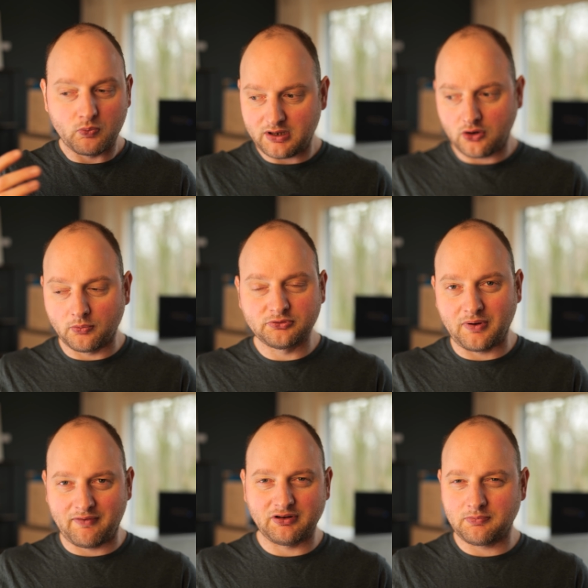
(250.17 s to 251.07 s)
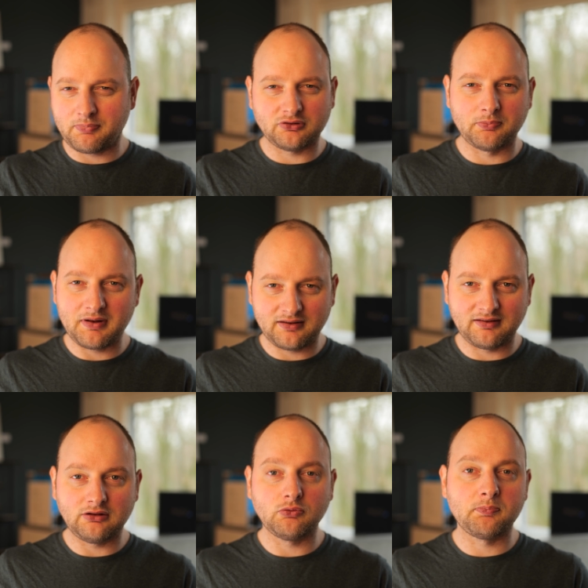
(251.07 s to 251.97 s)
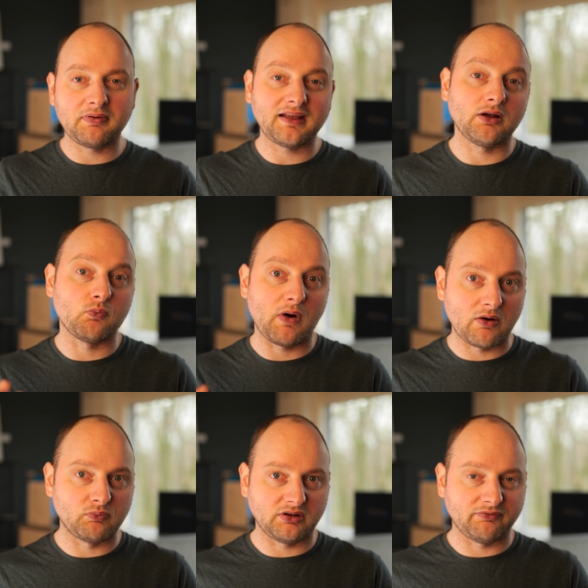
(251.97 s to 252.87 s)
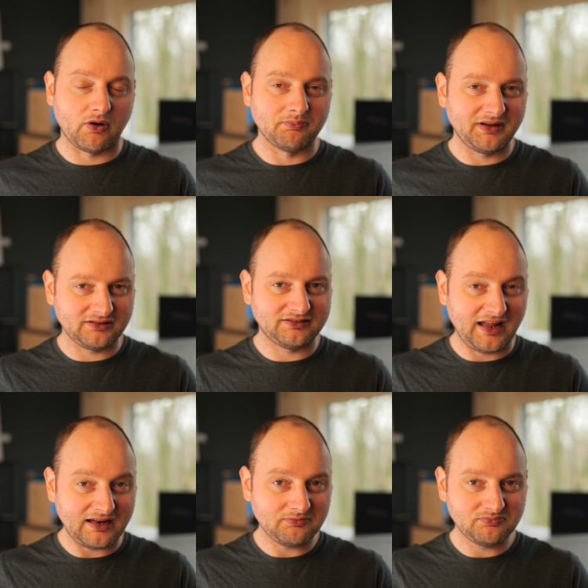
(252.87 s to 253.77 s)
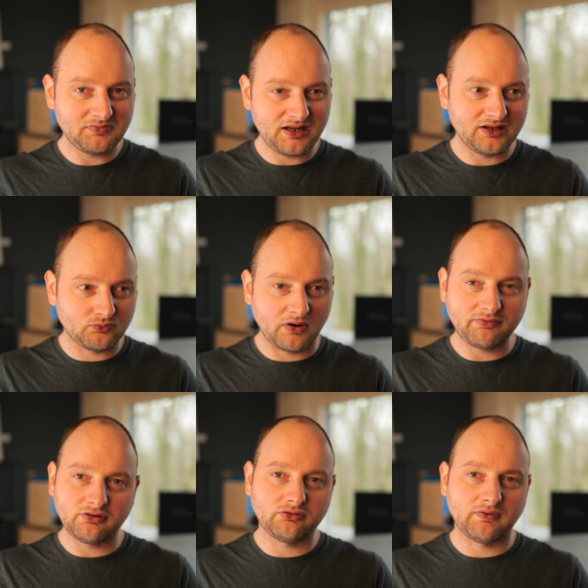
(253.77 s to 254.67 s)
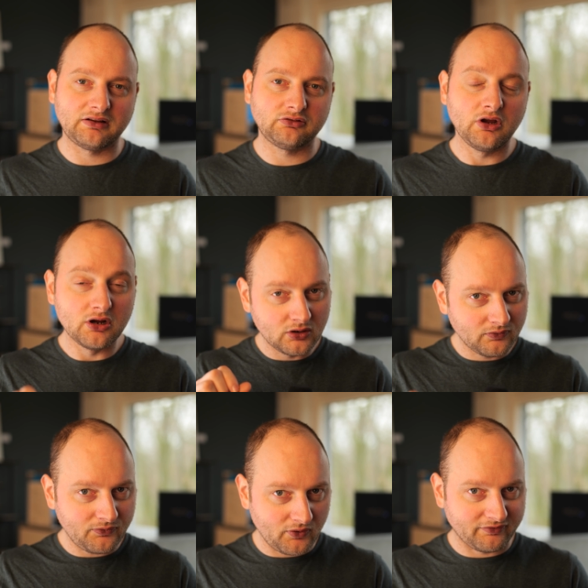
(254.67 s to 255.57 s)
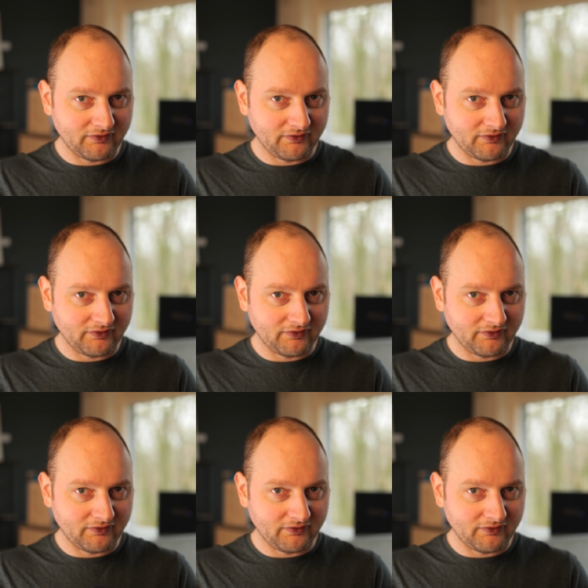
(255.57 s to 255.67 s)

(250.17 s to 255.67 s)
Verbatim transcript: when it comes to having the possibility to play around with the phone because that is one of the strengths for